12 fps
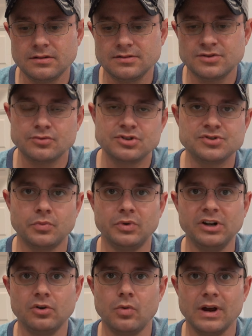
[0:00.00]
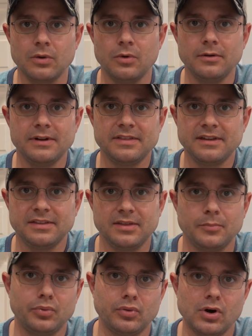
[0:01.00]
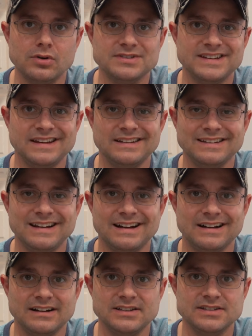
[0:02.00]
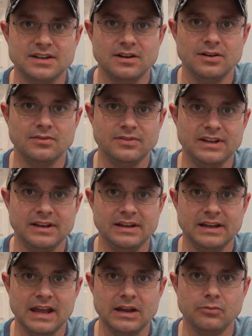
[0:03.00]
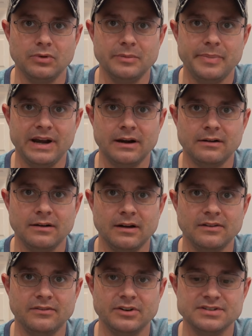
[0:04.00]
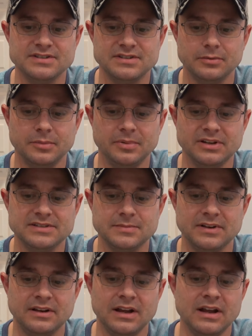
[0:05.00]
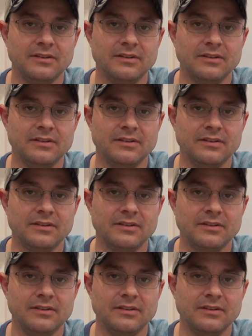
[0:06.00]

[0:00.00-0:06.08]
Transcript: So just real quick, what do I think the pros and cons of getting a repair done versus a replacement?